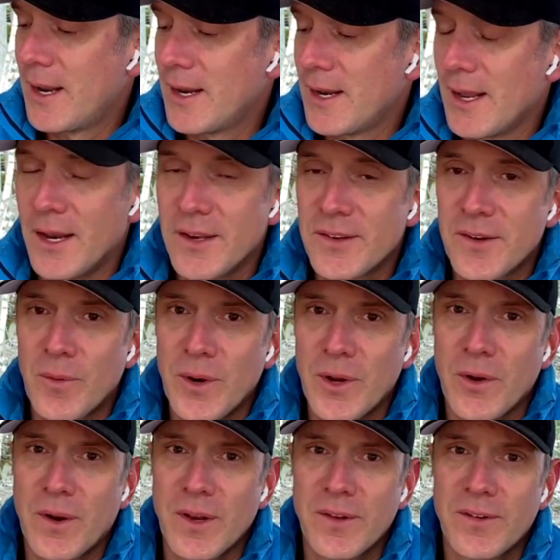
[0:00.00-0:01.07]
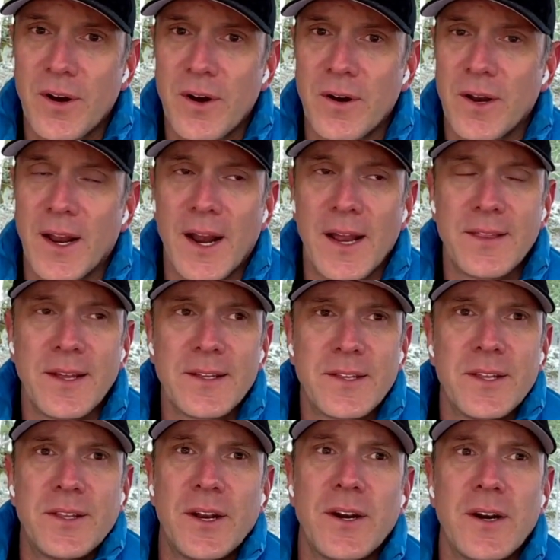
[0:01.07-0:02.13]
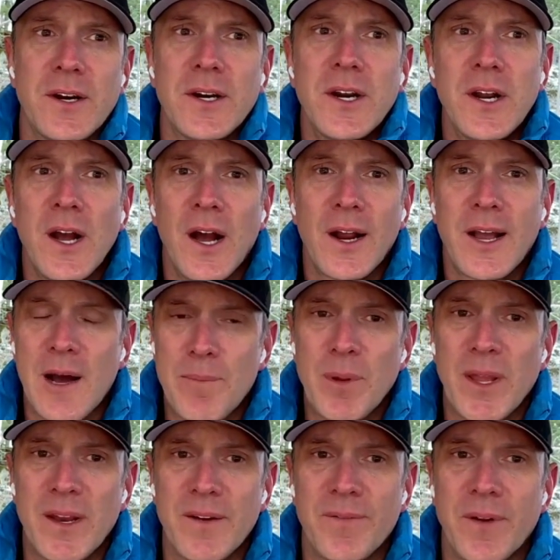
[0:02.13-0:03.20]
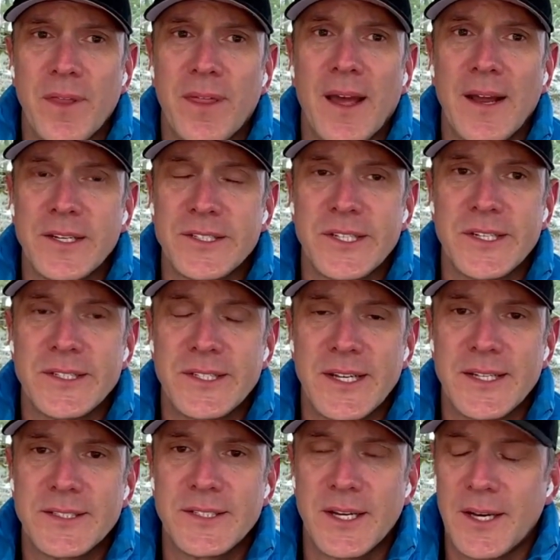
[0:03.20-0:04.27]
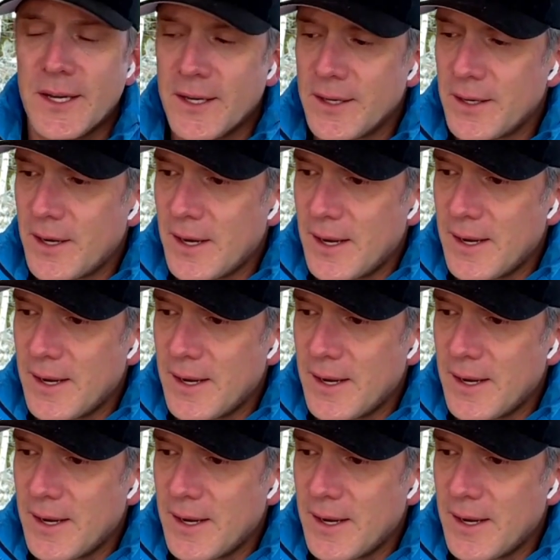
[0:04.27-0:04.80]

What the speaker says: It is a real concern, and I think that there are a couple of different things that